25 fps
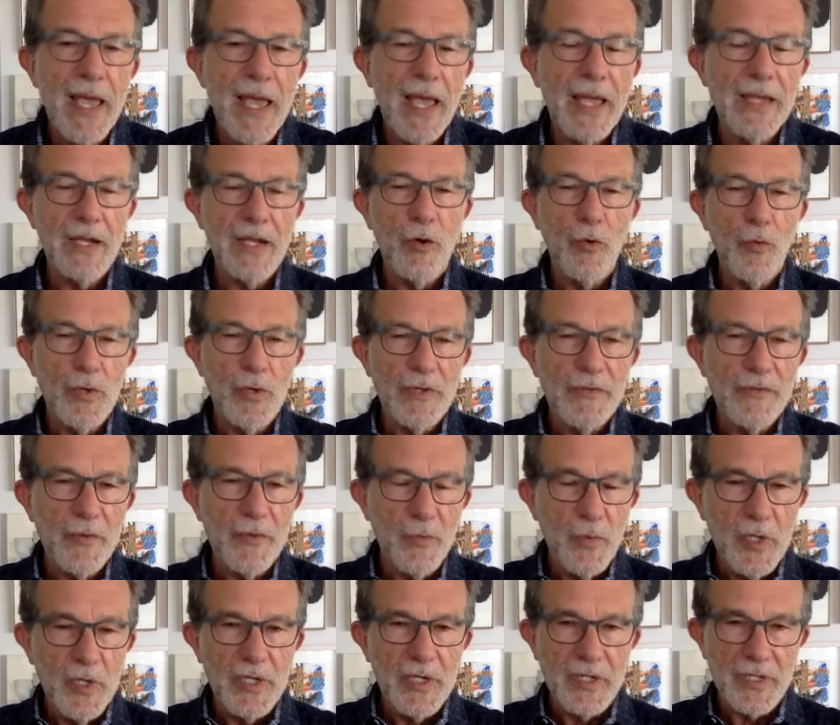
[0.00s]
And all of
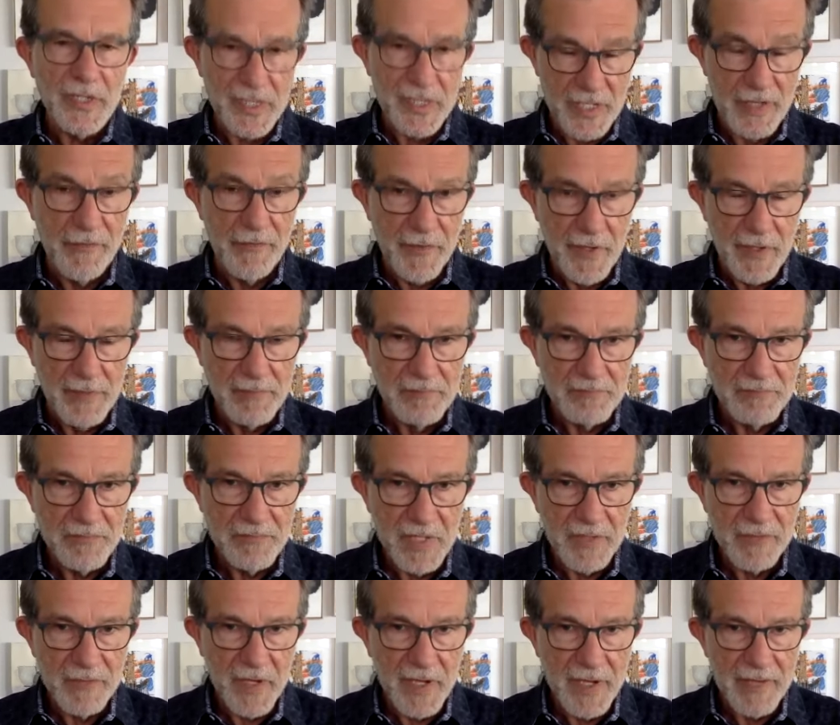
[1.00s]
the works, if
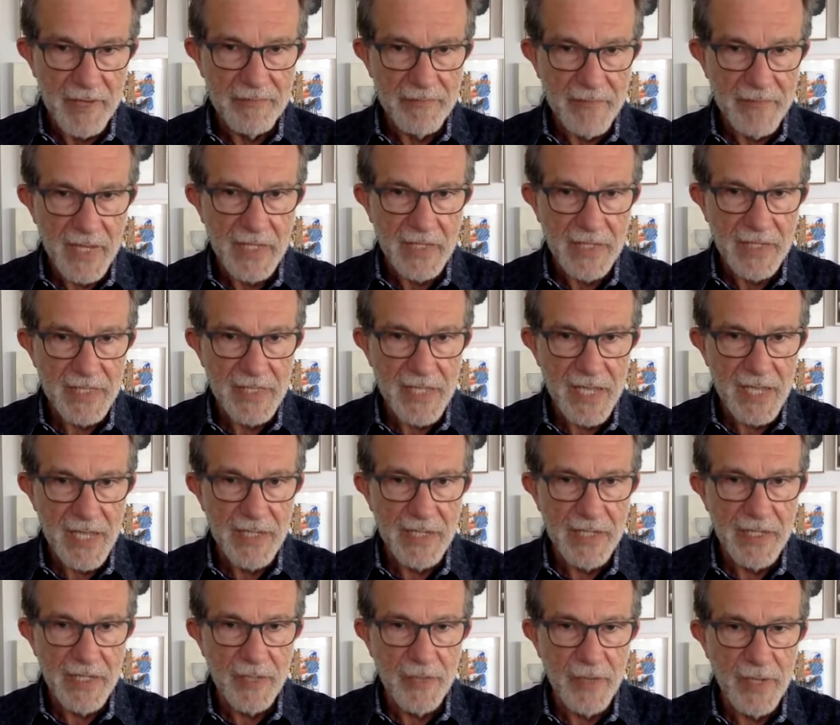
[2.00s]
I'm
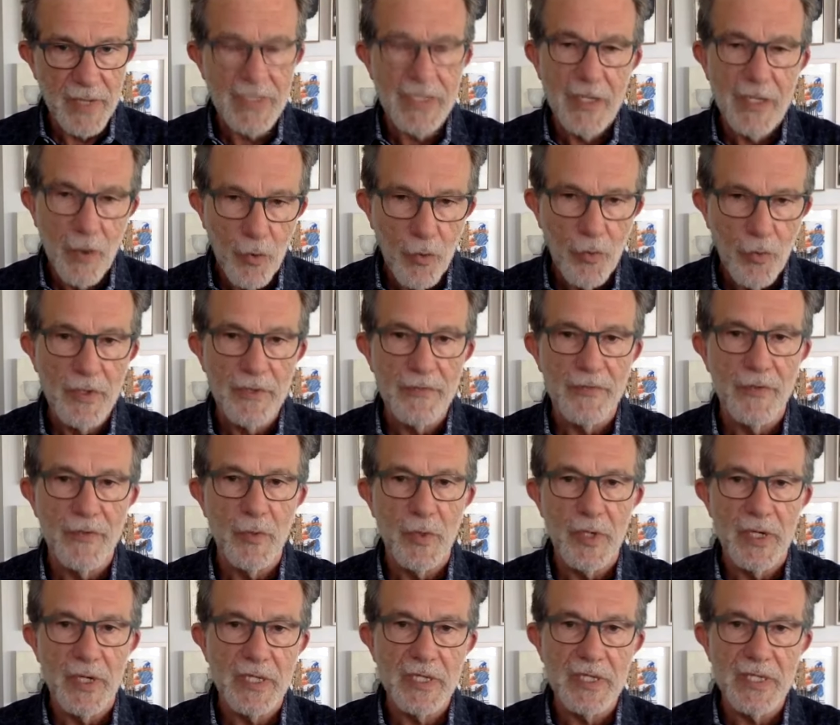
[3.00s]
understanding correctly, all of the
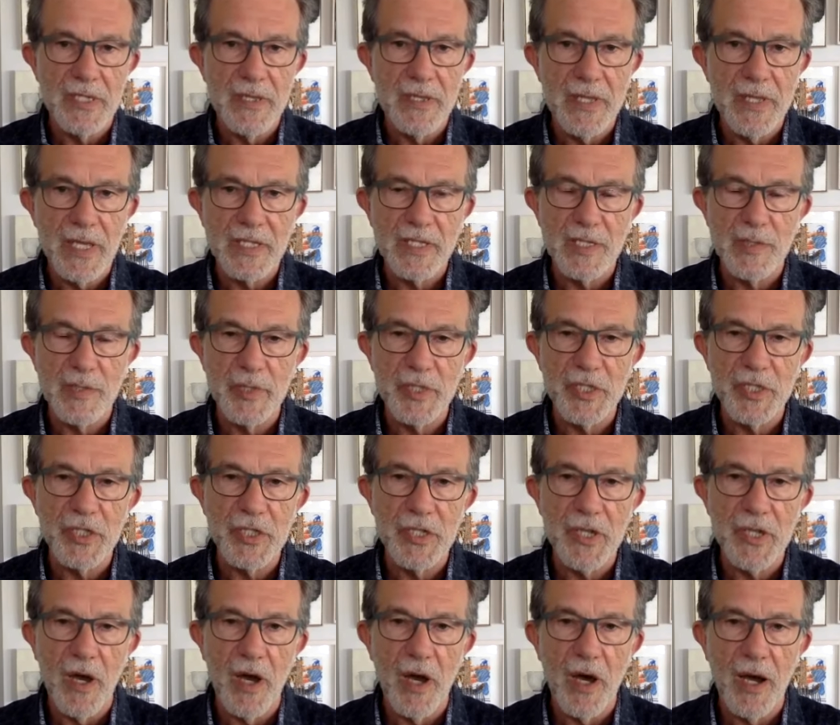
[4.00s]
works in the
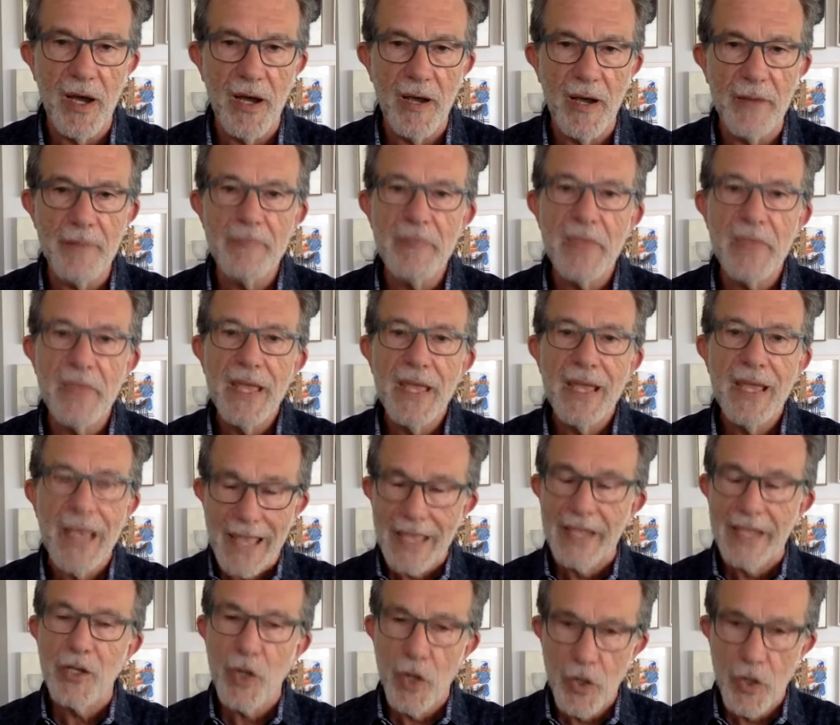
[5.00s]
exhibition are
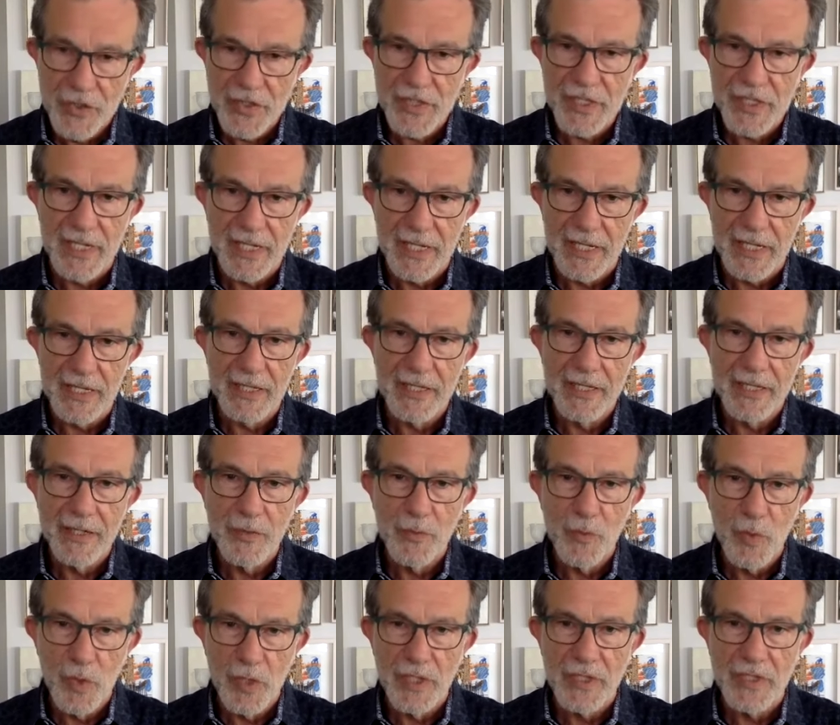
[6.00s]
encaustic
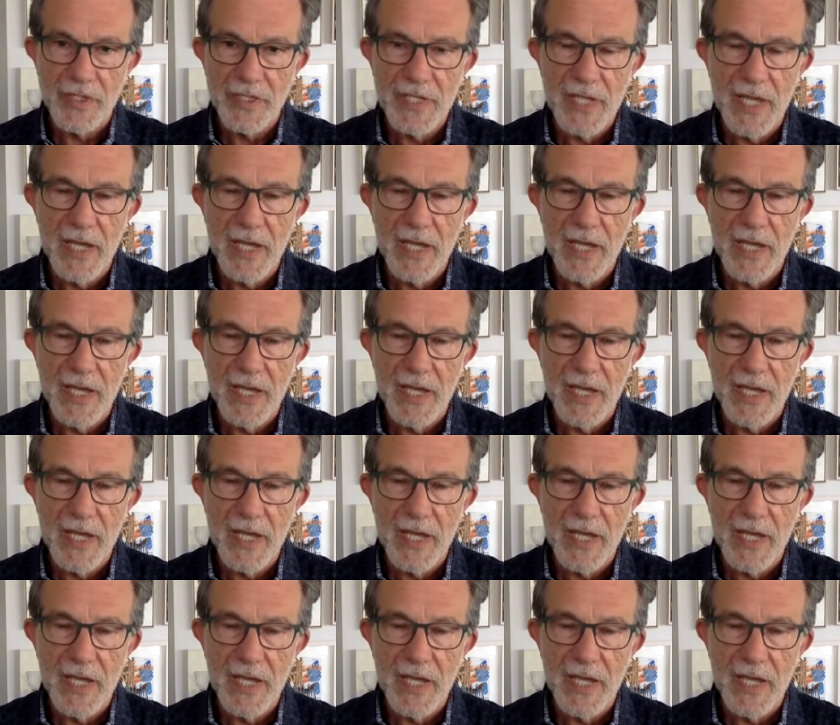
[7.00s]
works.